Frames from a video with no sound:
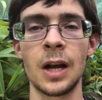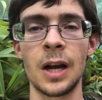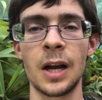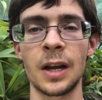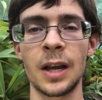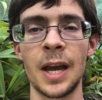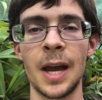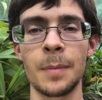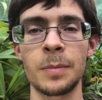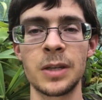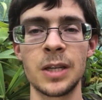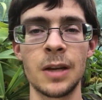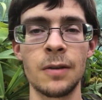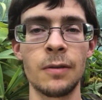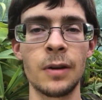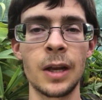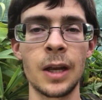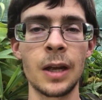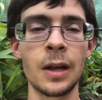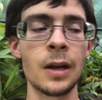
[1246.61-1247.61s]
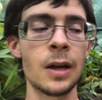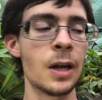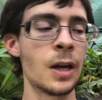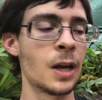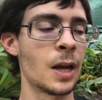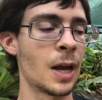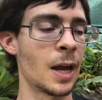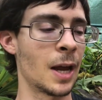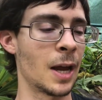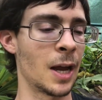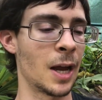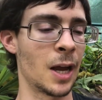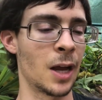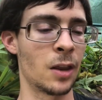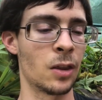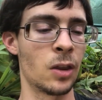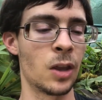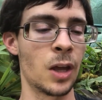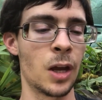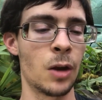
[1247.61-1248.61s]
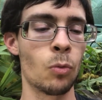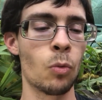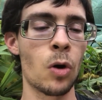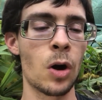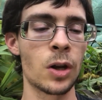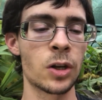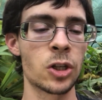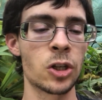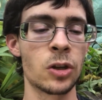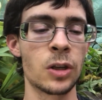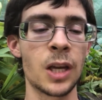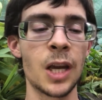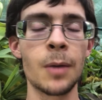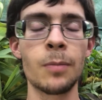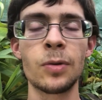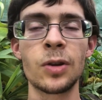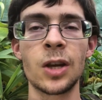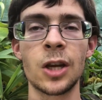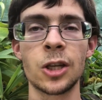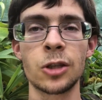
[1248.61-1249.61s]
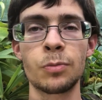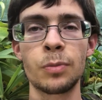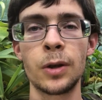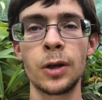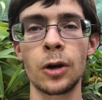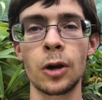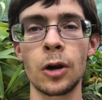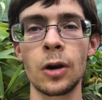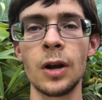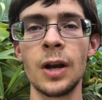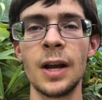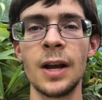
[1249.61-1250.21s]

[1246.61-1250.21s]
captivity, and they want to keep things pure.